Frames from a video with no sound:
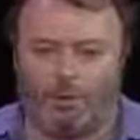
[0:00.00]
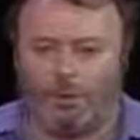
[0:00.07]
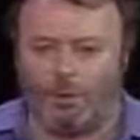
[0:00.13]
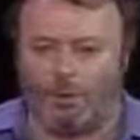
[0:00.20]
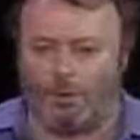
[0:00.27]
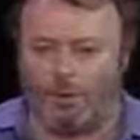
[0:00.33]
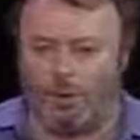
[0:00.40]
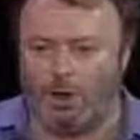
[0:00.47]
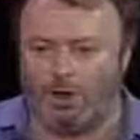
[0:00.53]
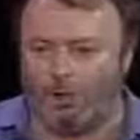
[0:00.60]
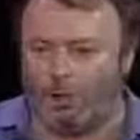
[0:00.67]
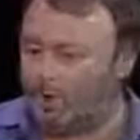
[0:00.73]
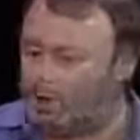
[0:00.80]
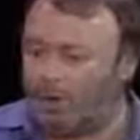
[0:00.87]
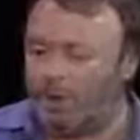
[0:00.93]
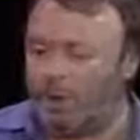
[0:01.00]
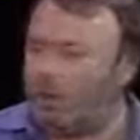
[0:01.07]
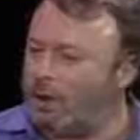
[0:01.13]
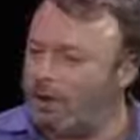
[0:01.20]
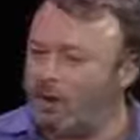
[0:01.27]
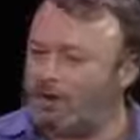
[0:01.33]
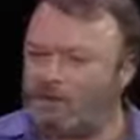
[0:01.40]
with it. We're leaving.
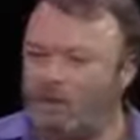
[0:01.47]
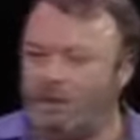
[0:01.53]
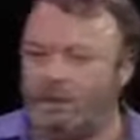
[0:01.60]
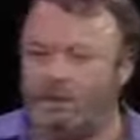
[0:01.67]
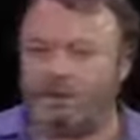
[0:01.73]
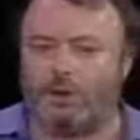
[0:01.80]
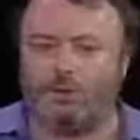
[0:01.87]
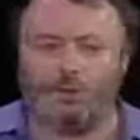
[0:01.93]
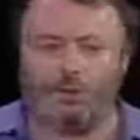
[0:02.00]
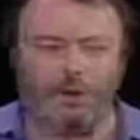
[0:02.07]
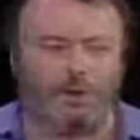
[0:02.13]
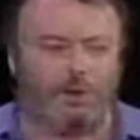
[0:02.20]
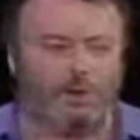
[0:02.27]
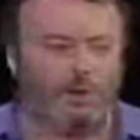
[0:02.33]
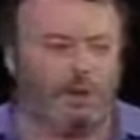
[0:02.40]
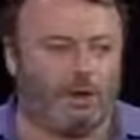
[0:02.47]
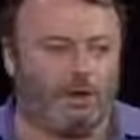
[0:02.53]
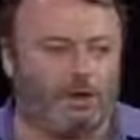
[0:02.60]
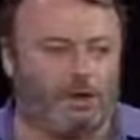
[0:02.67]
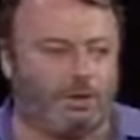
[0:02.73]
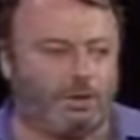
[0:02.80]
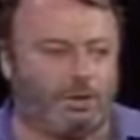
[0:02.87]
Instead, accepted their
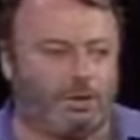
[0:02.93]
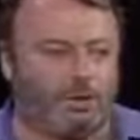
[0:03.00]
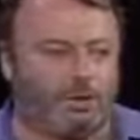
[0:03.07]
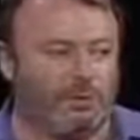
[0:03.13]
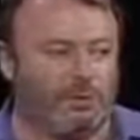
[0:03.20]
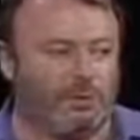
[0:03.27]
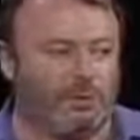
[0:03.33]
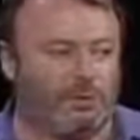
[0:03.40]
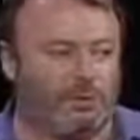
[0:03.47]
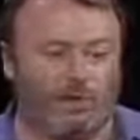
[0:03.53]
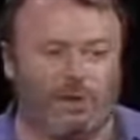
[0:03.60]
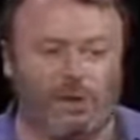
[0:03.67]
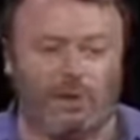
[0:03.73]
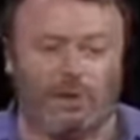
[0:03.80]
internationalist responsibilities.